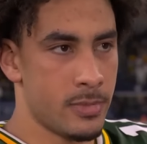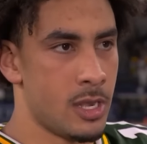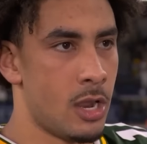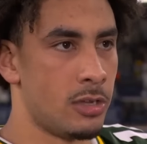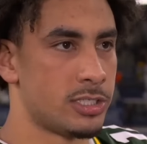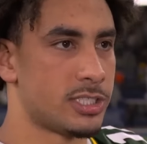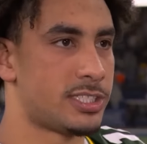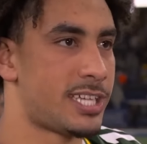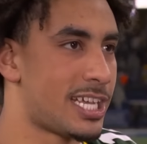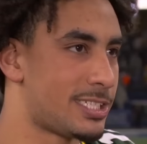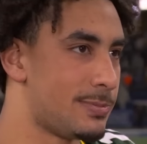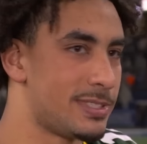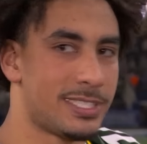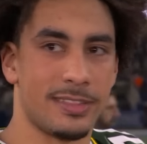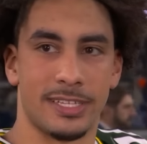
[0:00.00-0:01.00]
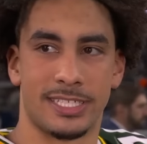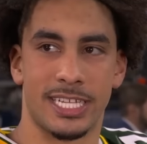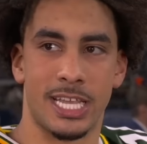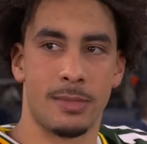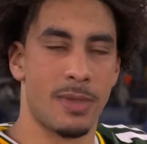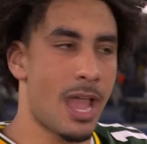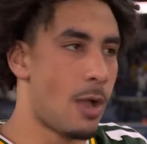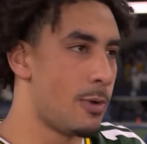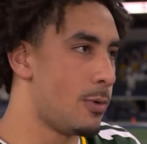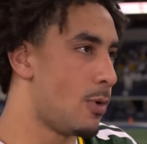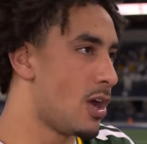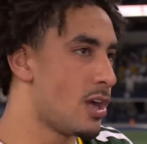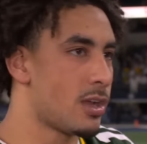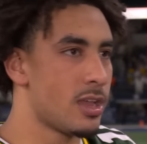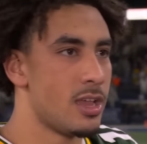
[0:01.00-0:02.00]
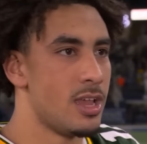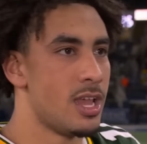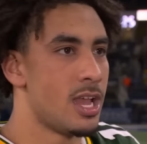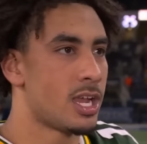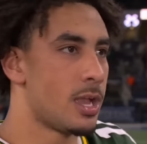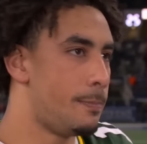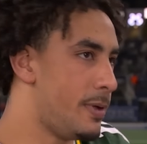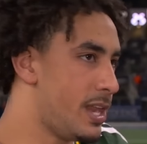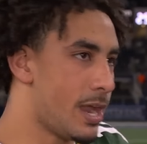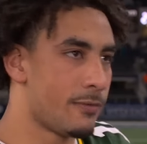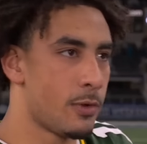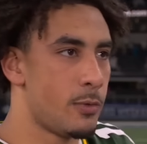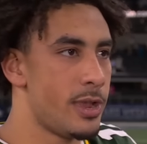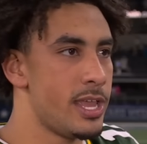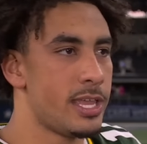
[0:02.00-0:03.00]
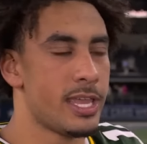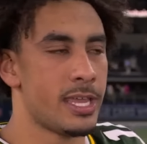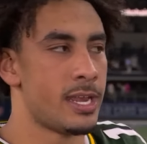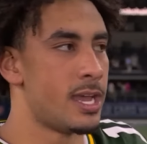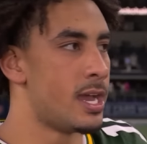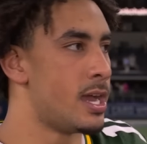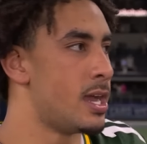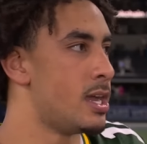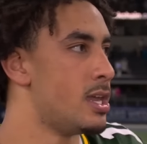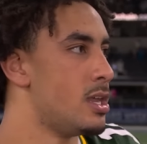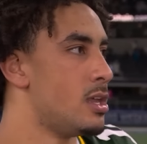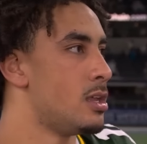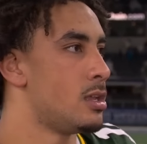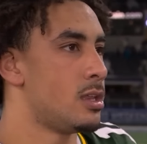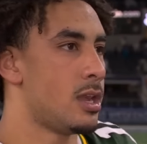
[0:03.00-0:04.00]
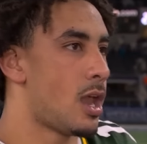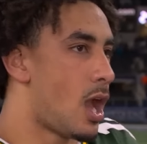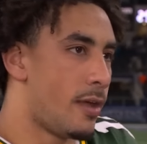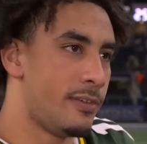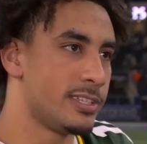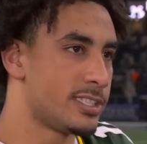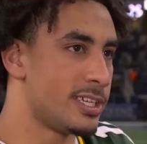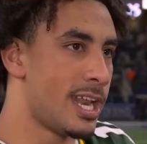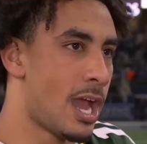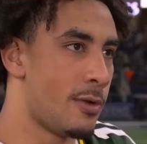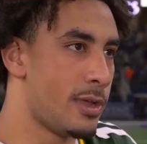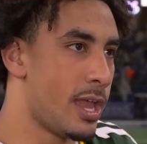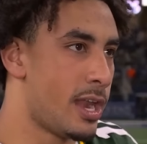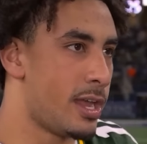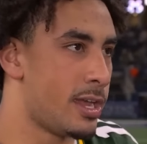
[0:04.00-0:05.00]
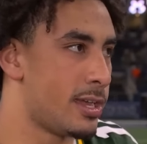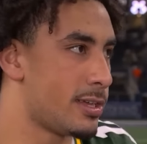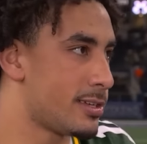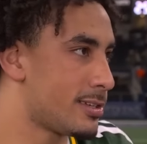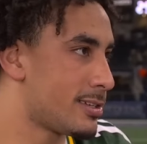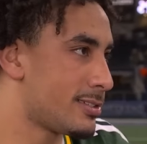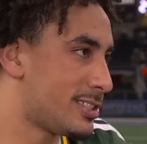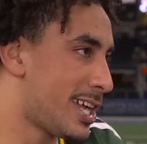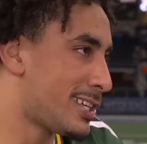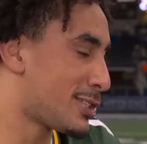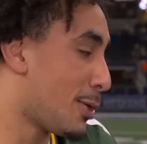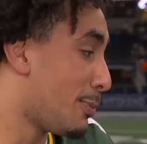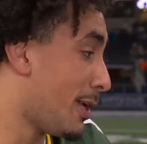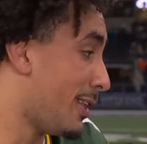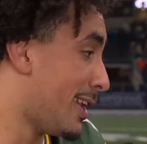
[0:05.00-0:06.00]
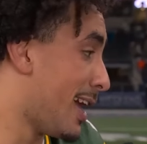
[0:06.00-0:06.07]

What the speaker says: It's just testament to the team and how we work, compete every week. And obviously now we got a chance to go play the